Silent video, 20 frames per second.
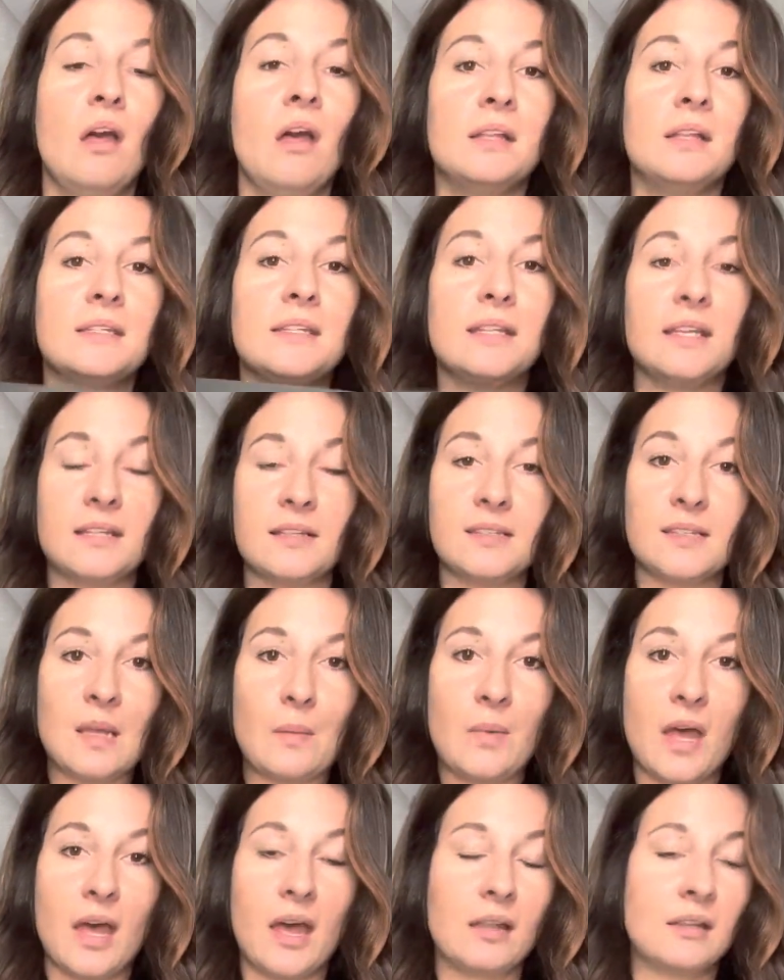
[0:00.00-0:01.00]
to get a step
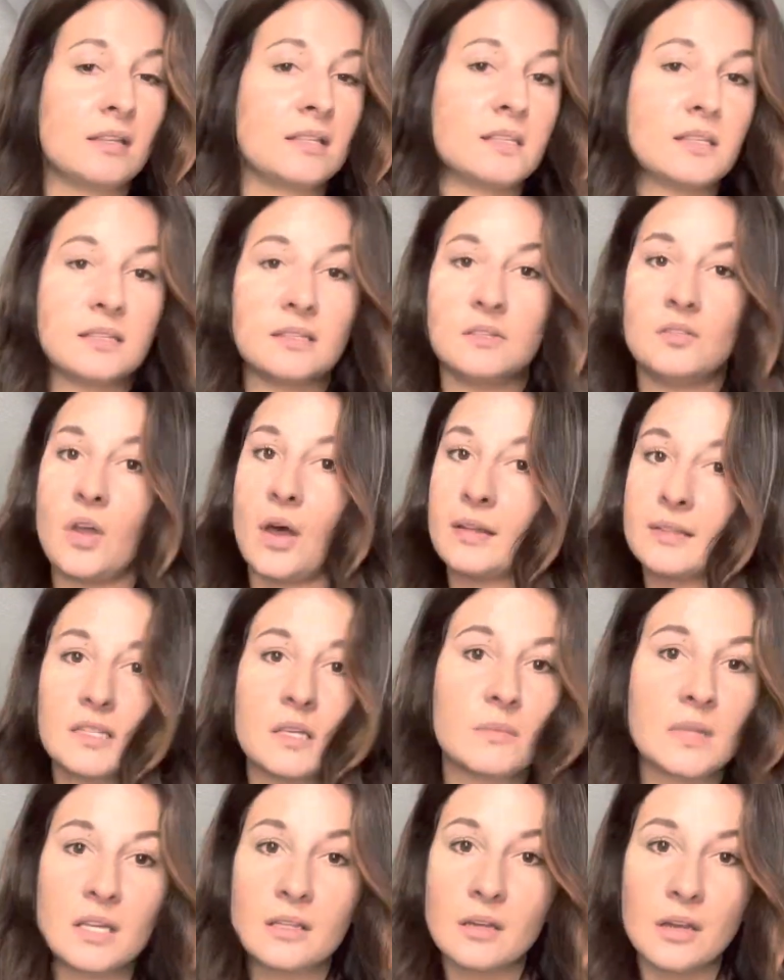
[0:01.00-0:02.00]
ahead. This is not
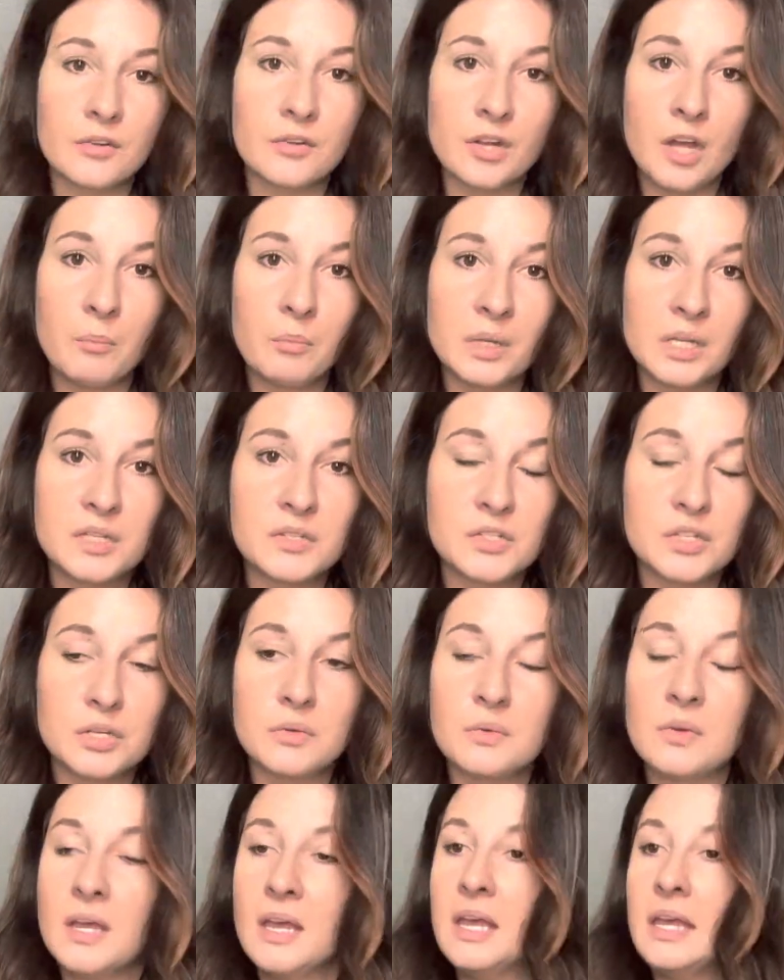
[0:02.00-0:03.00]
something that other companies
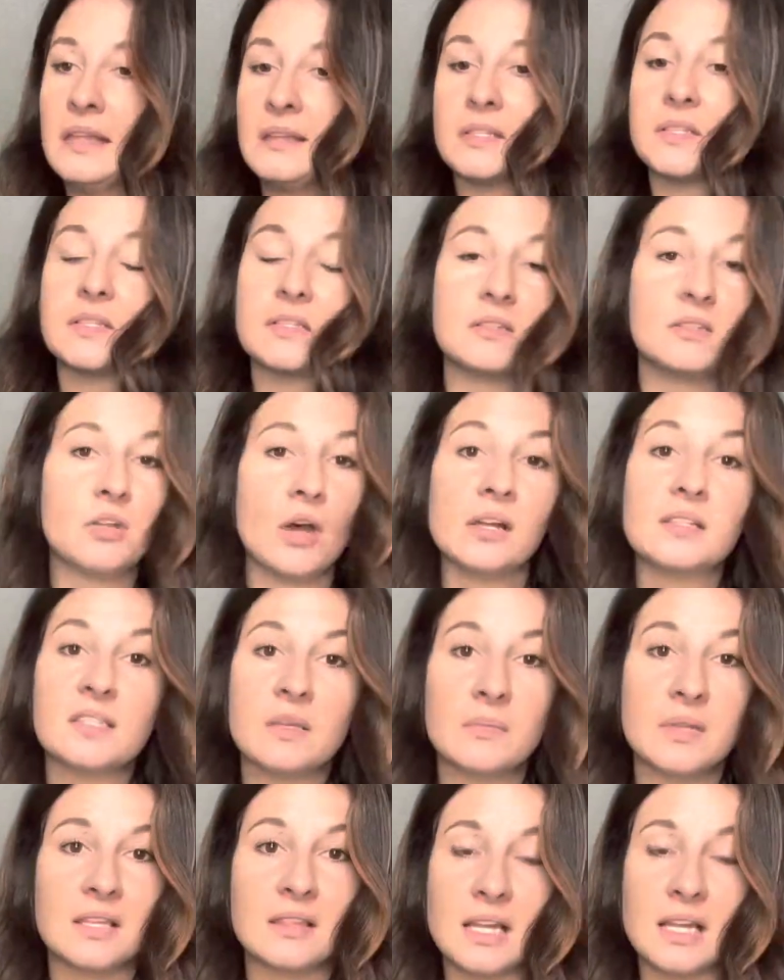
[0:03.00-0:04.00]
do. This is not
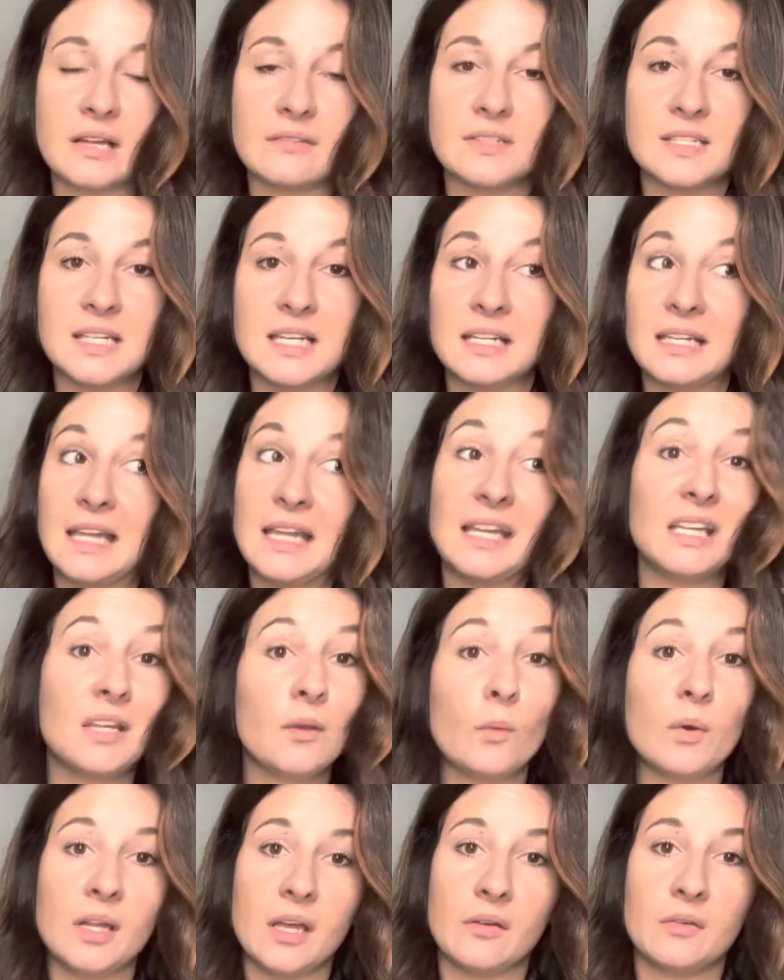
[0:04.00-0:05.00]
something that I've seen
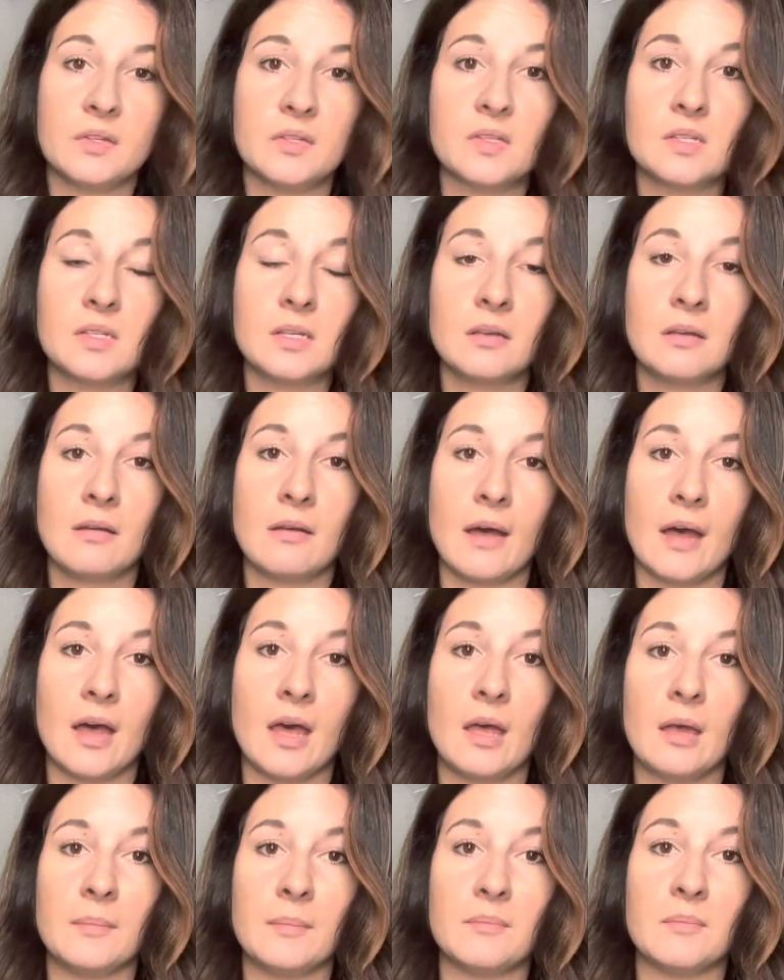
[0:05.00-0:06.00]
anyone else
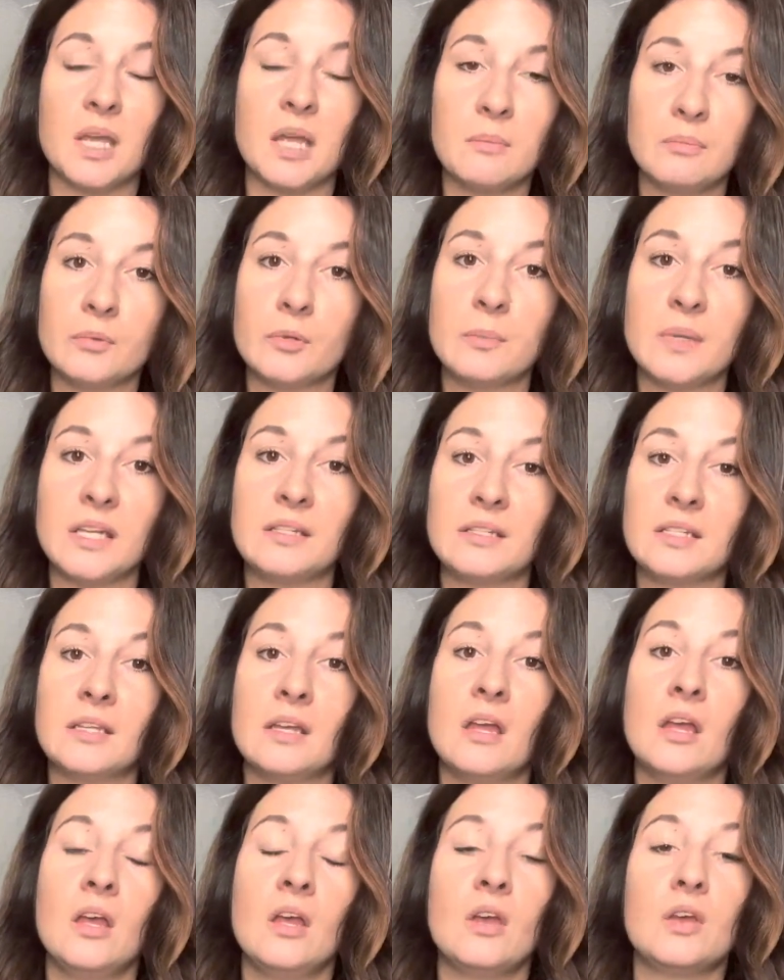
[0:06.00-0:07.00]
implement.
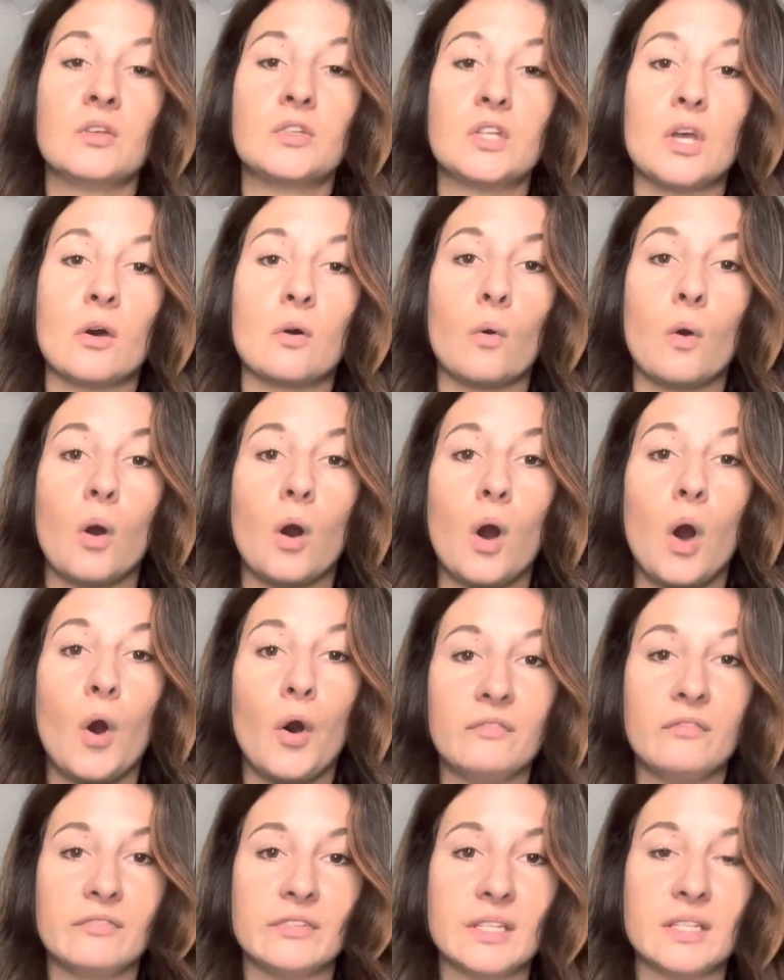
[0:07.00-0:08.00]
So
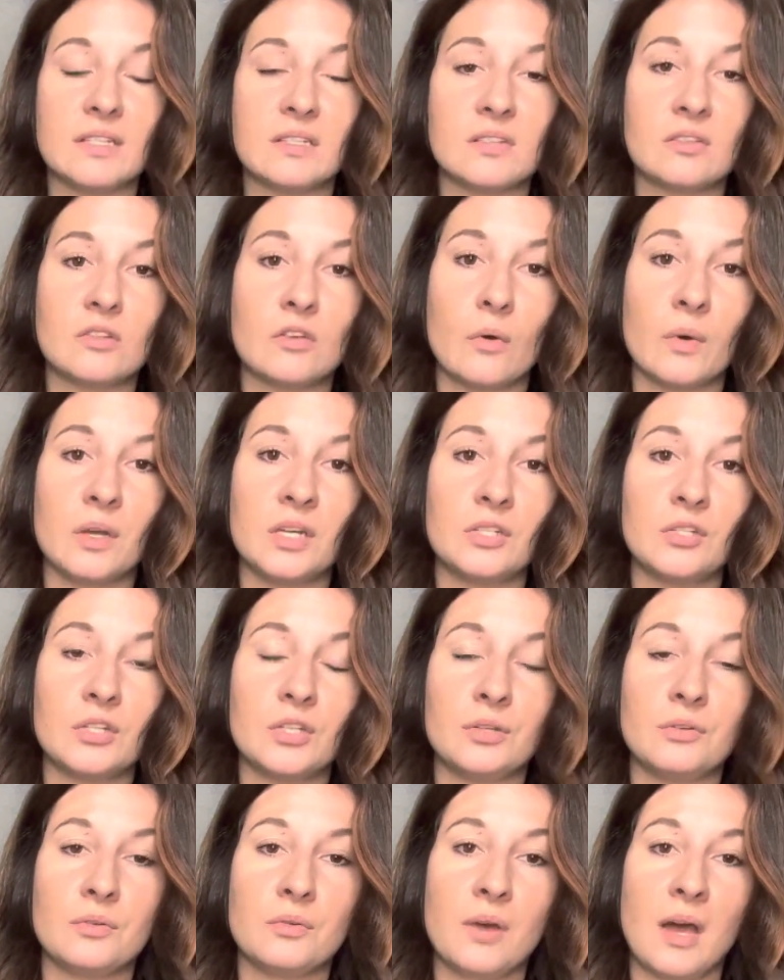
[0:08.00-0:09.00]
hopefully this is going
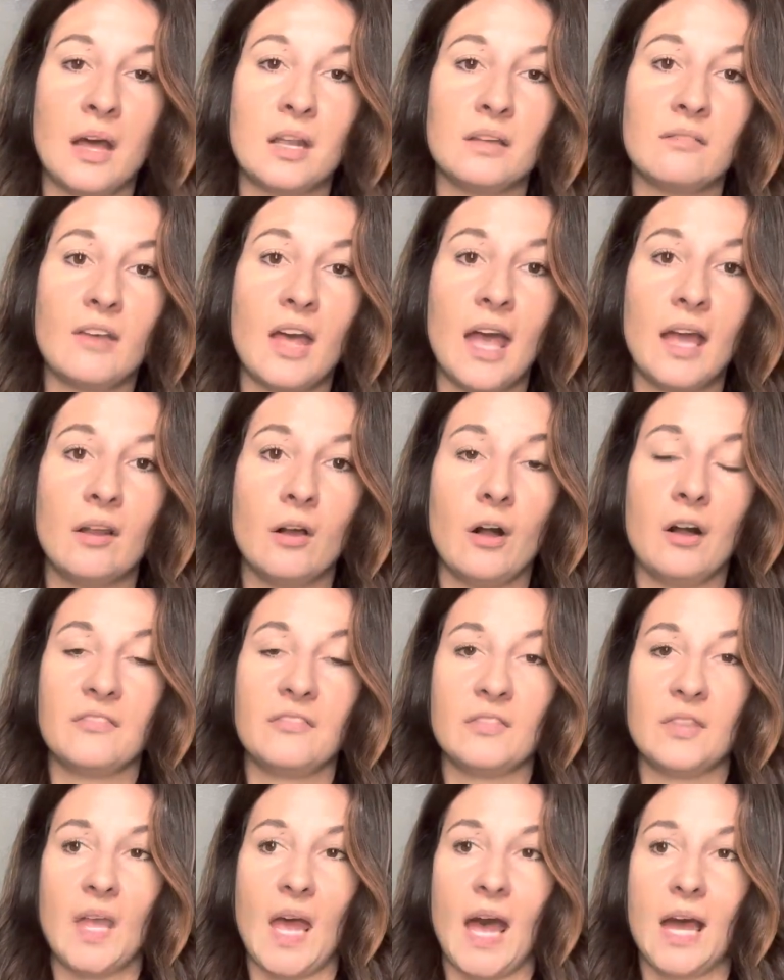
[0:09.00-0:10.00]
to kind of head off
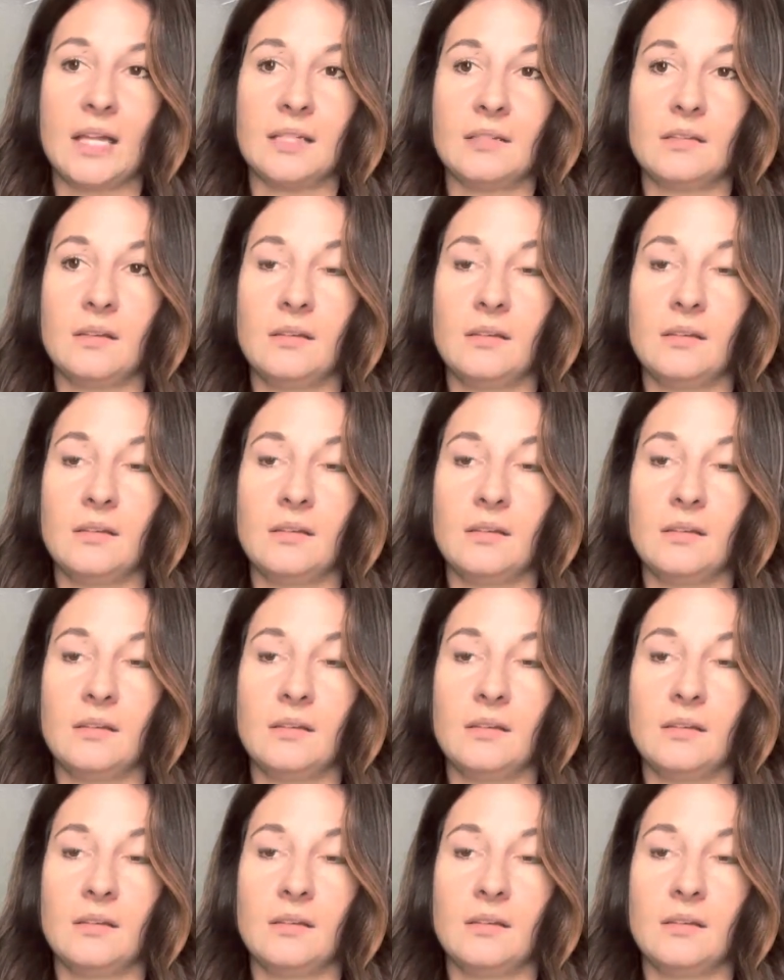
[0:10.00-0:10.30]
that